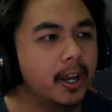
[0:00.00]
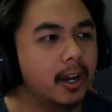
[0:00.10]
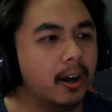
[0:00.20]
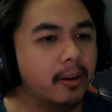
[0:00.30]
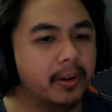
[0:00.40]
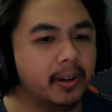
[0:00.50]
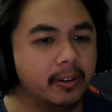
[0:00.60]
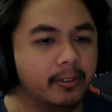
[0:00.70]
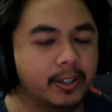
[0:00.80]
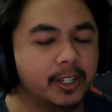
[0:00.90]

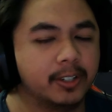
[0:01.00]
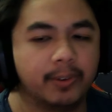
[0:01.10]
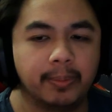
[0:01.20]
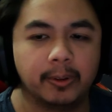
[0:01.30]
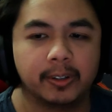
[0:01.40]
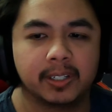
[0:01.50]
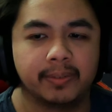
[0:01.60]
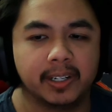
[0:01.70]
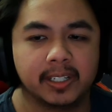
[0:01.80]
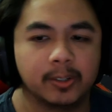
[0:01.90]
but or just from the looks of
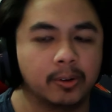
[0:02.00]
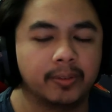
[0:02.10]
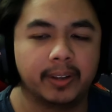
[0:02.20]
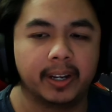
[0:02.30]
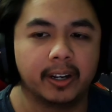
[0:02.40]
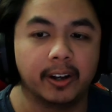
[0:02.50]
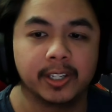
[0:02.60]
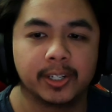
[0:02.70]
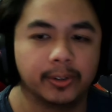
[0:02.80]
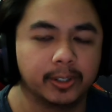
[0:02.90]
it, it's sort of like
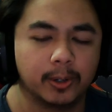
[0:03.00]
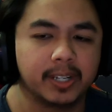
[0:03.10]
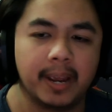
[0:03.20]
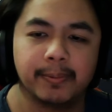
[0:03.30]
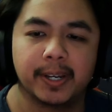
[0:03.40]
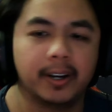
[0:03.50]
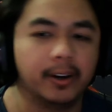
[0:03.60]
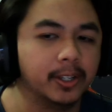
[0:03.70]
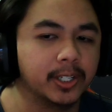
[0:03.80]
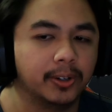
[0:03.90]
until those games like
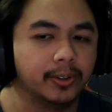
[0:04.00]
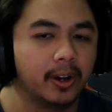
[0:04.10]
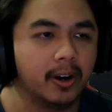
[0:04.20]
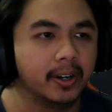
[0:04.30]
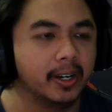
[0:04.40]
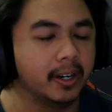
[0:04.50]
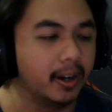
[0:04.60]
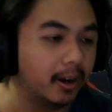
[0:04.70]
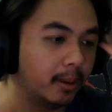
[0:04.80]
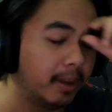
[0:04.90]
Until Dawn and
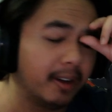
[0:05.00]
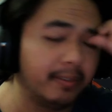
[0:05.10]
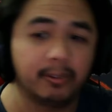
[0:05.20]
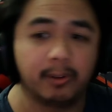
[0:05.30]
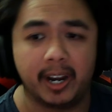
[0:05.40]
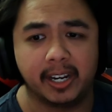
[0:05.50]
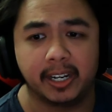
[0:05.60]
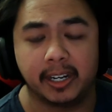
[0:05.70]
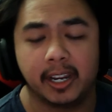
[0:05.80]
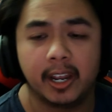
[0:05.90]
Heavy Rain and